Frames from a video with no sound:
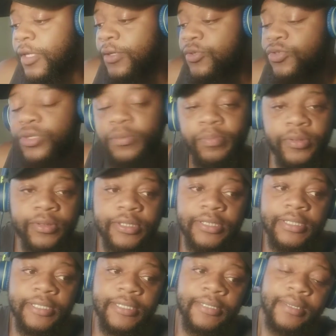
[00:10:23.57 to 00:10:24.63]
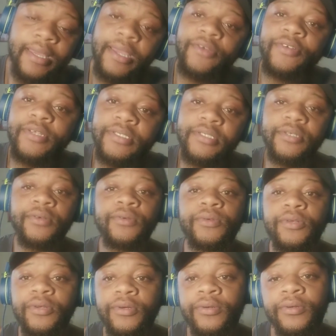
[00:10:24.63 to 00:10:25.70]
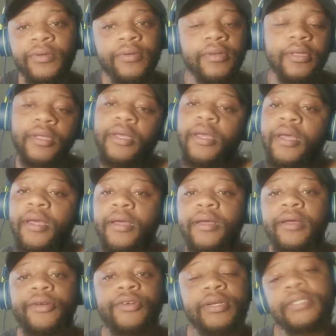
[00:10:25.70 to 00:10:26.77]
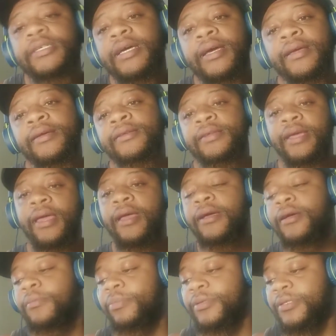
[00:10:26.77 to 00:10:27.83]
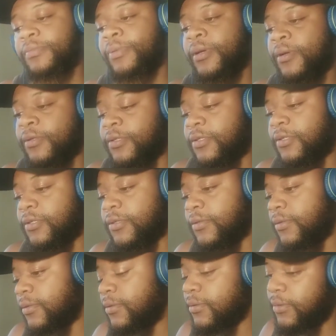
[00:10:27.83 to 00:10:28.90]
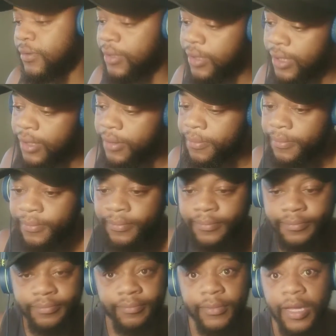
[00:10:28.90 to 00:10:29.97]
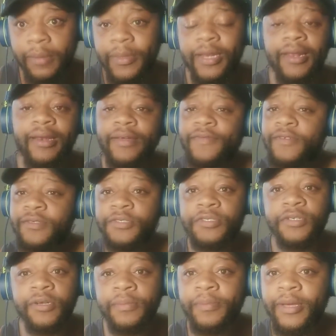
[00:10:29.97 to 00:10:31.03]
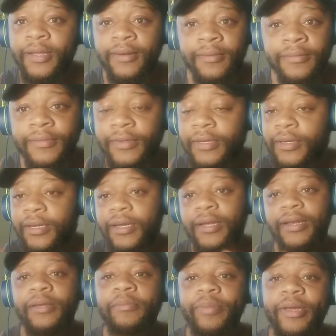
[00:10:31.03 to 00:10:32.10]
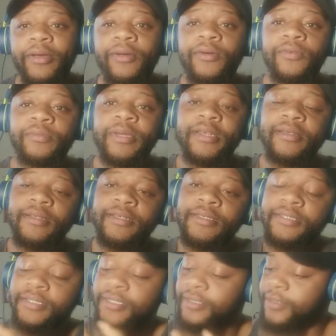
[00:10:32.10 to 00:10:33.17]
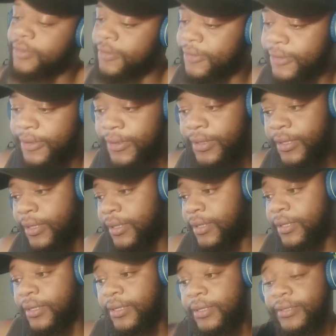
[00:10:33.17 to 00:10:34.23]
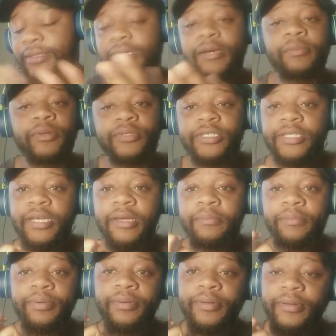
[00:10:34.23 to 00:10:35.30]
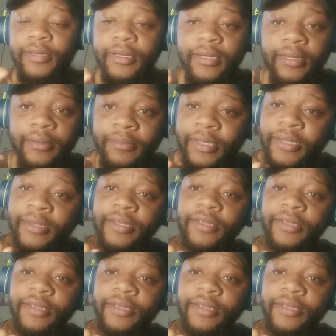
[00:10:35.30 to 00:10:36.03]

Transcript: Triple C, Henry Cejudo retired. He hung up his belts. He left on top, man. Olympic gold medalist, double champ in the